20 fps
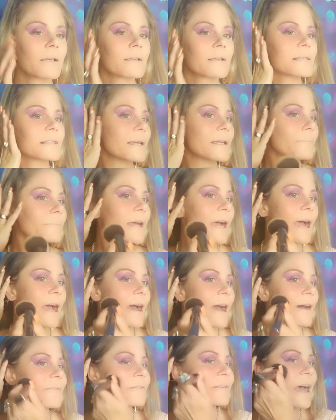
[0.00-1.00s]
seem to
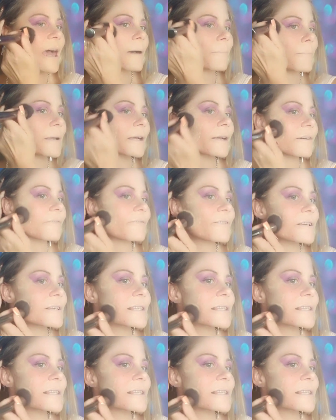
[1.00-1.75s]
have that big of a